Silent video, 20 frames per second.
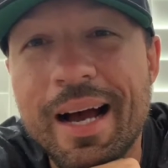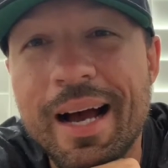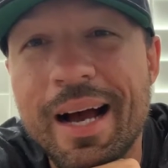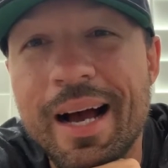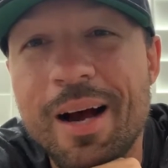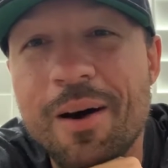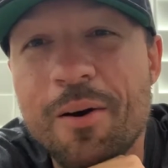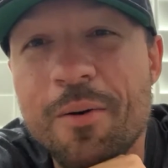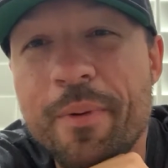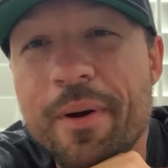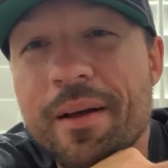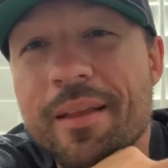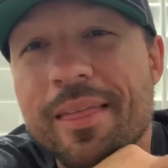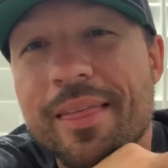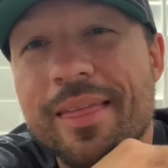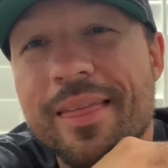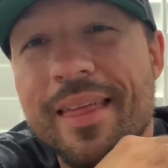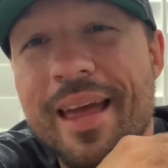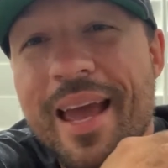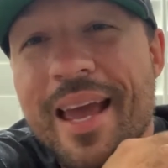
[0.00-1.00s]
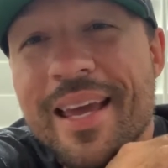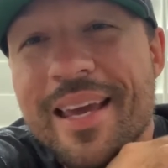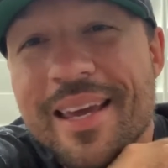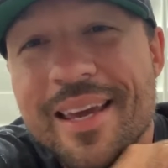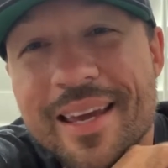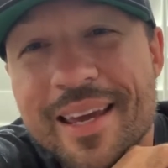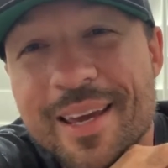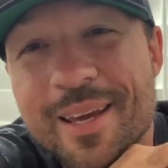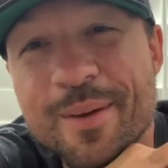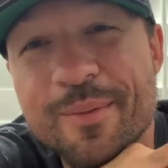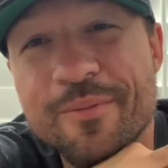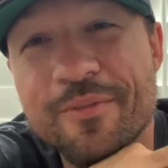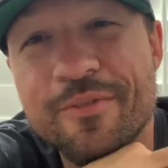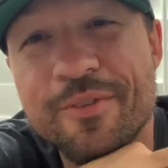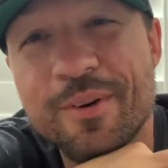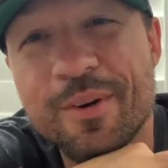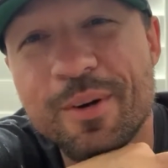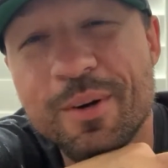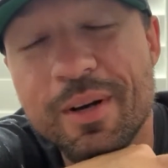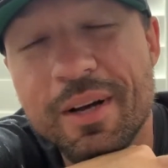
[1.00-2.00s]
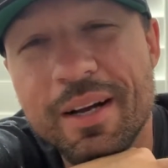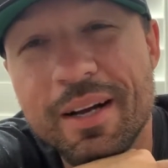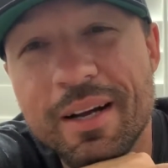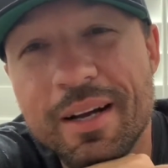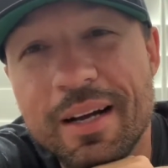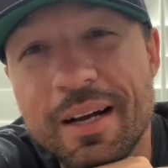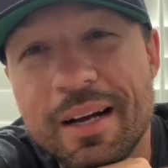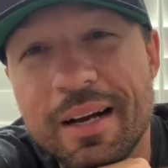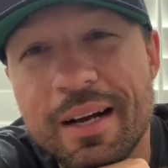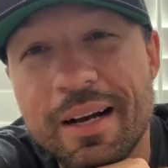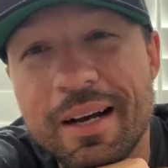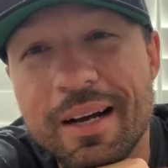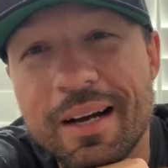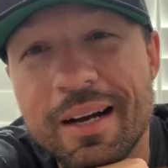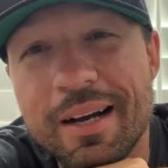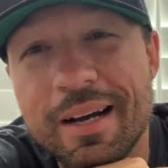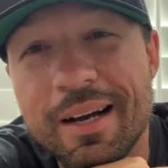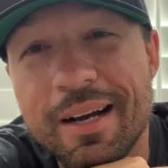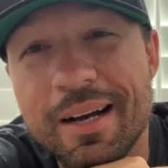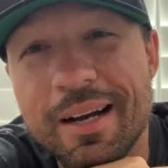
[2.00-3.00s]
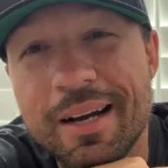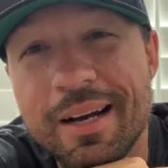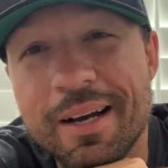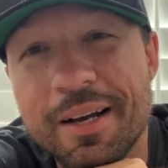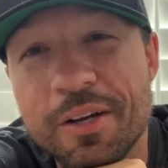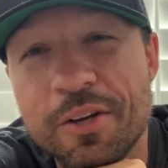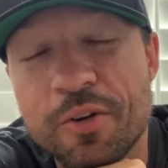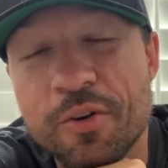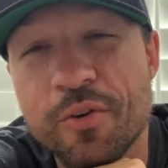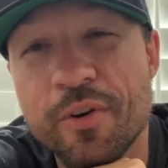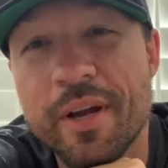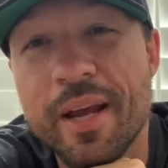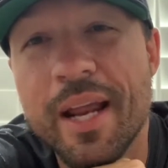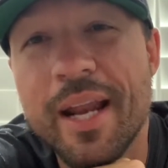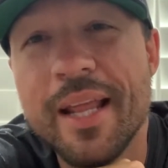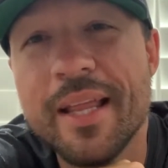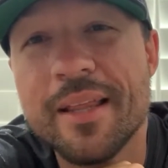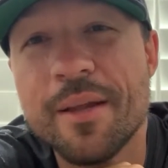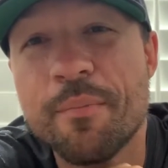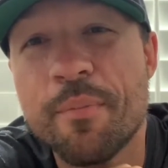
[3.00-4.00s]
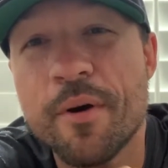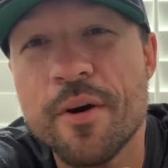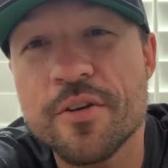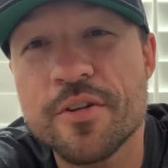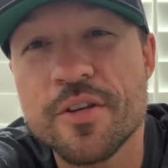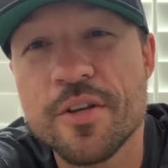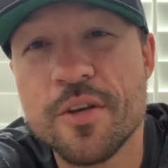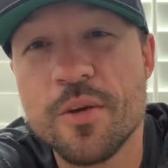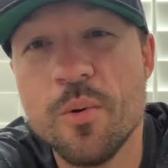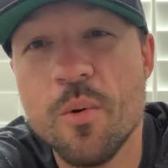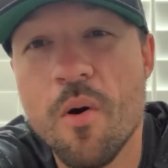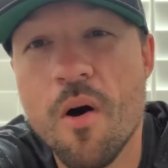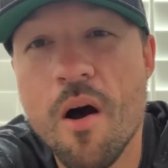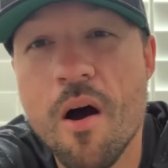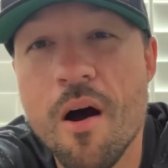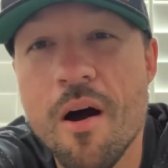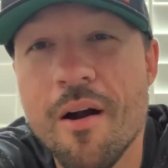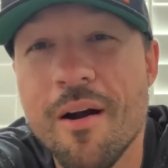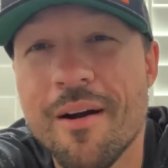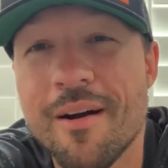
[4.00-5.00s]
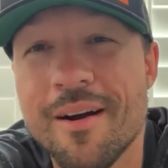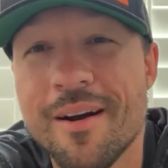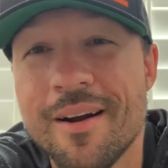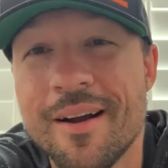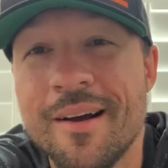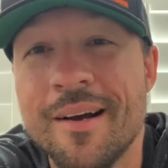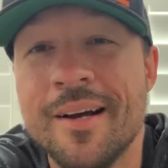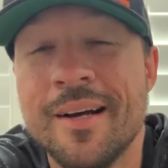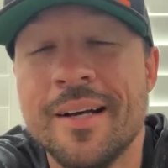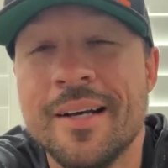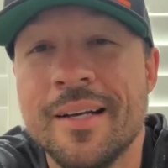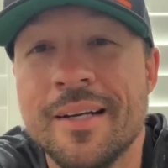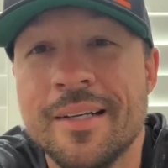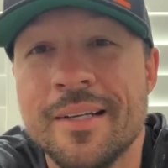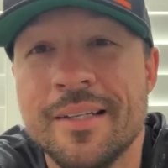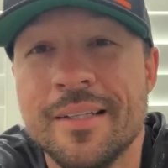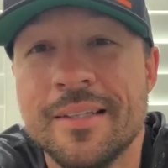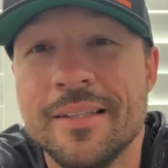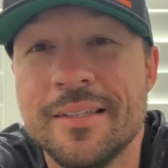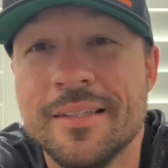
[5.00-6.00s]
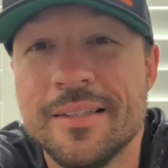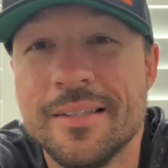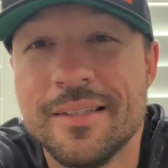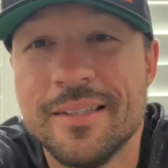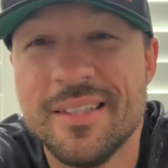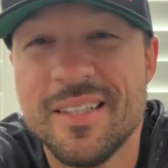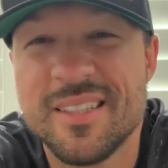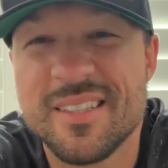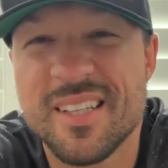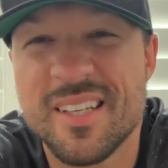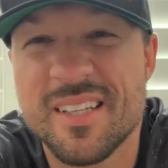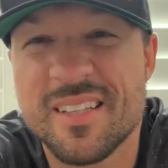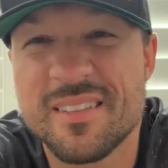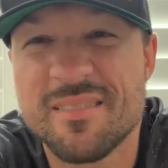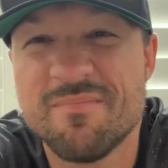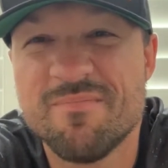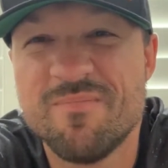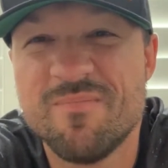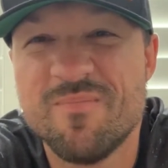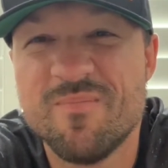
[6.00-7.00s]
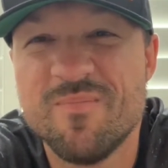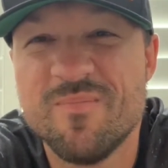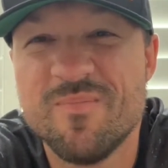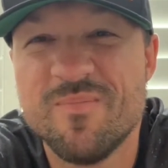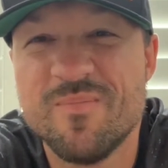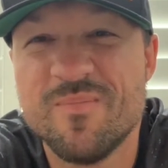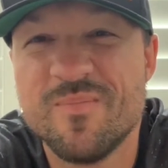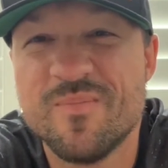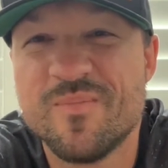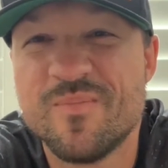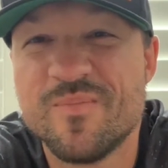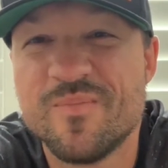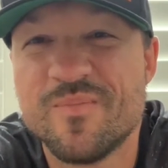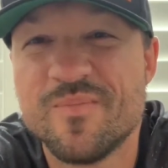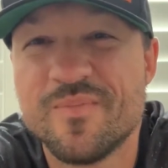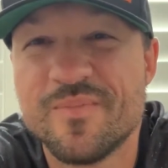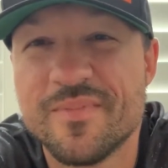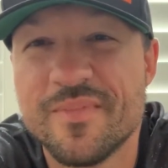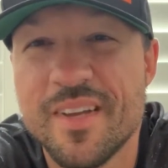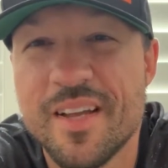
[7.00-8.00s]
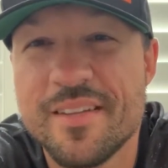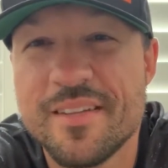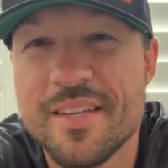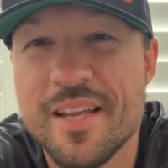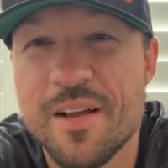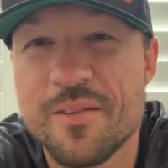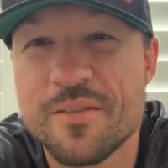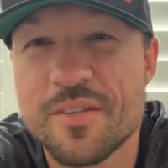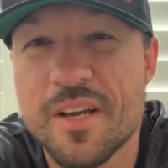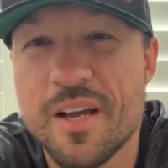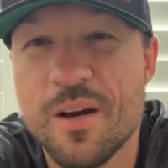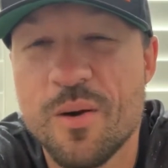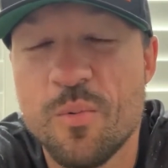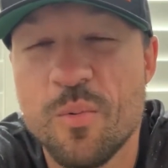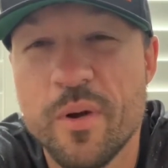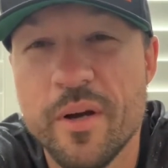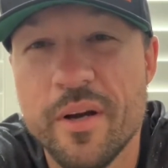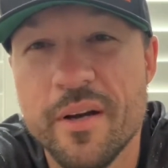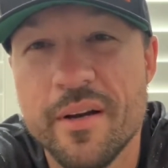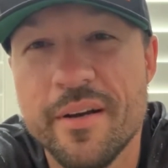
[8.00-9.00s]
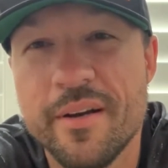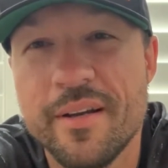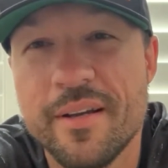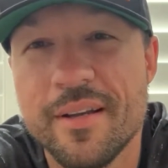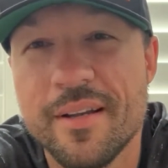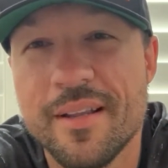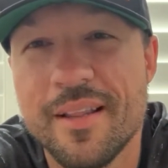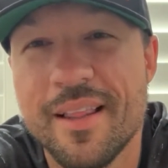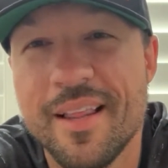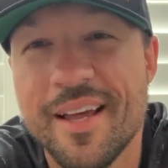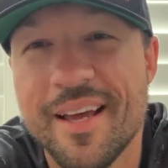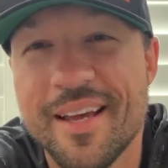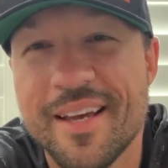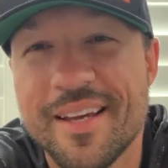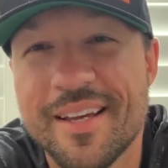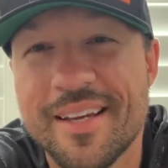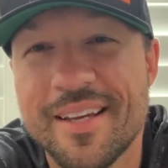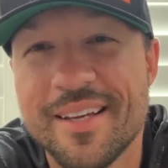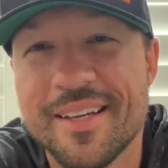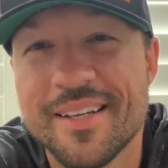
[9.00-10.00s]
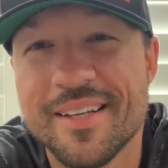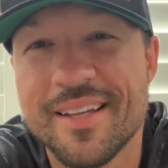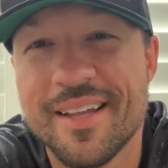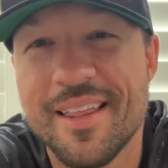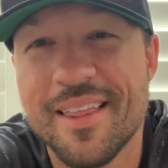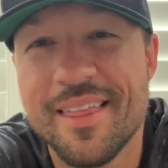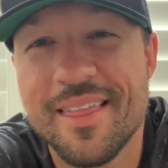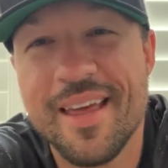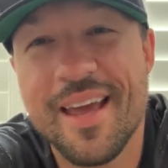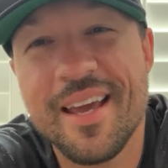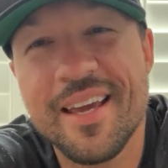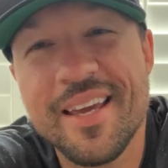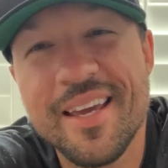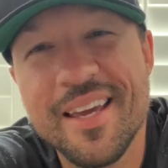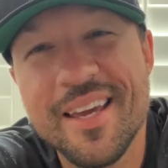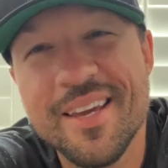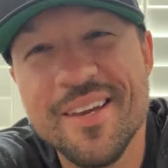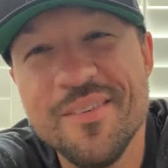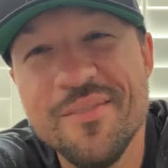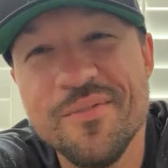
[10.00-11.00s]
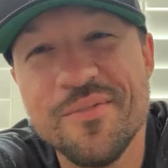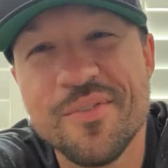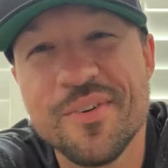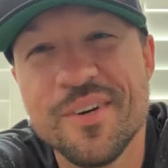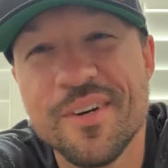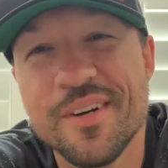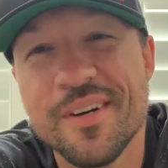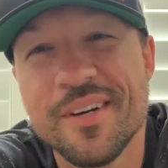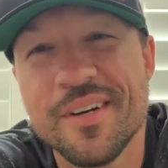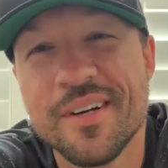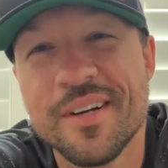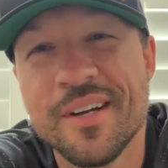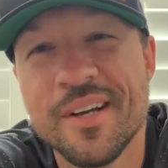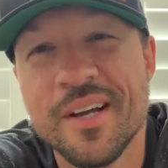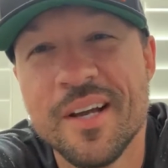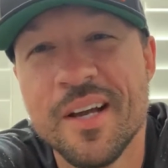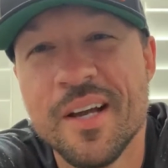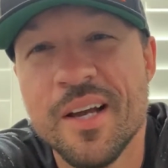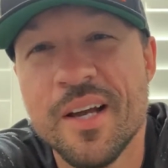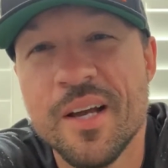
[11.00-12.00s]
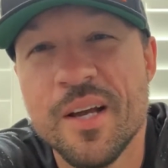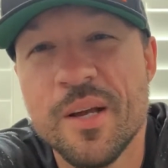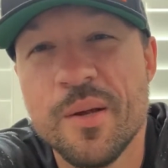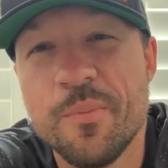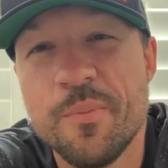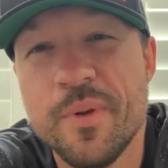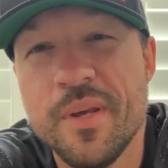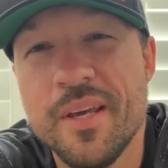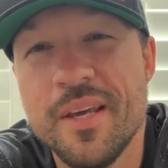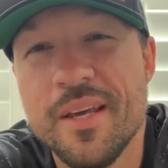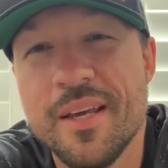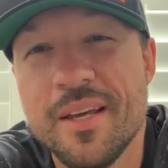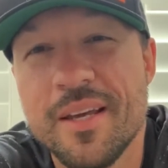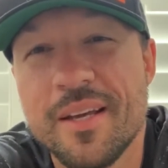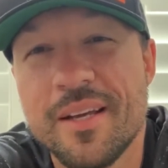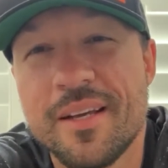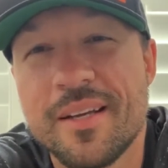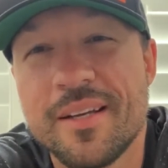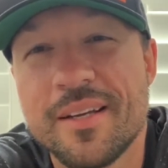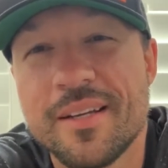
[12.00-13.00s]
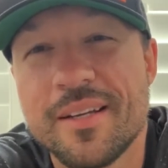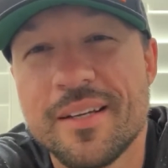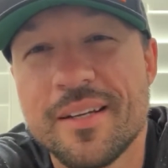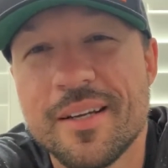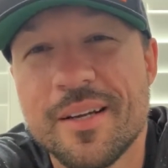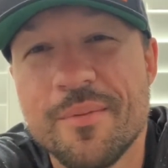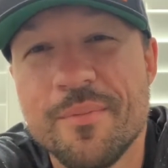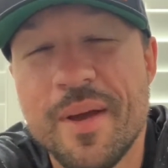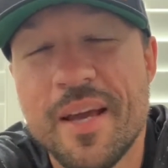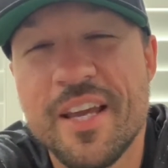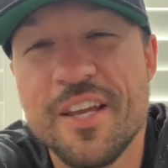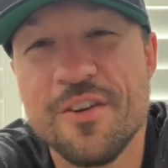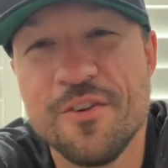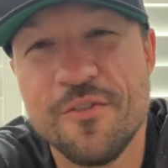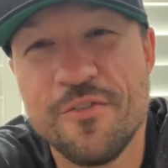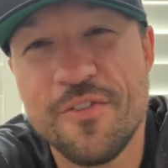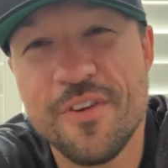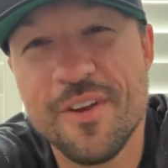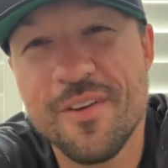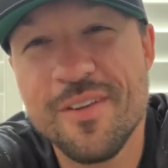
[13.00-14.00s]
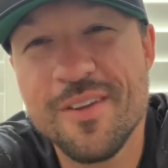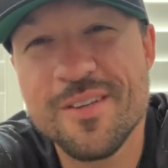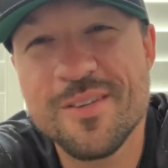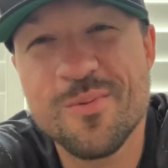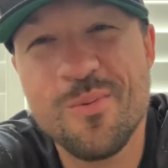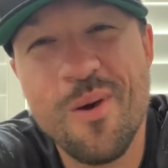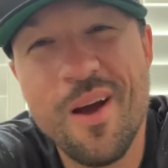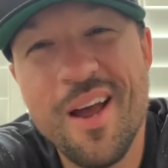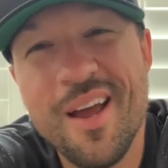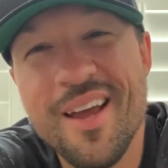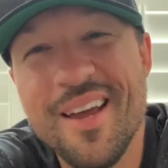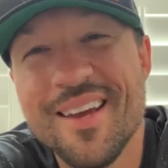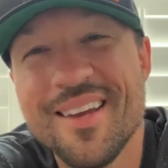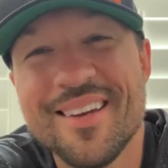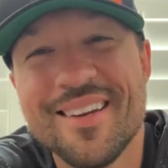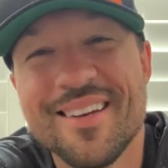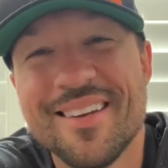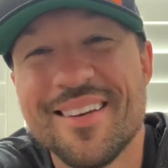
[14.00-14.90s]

how about thanking him for creating the person you are? And I was like, that sounds kind of weird. Like, thanking him for making you feel this way.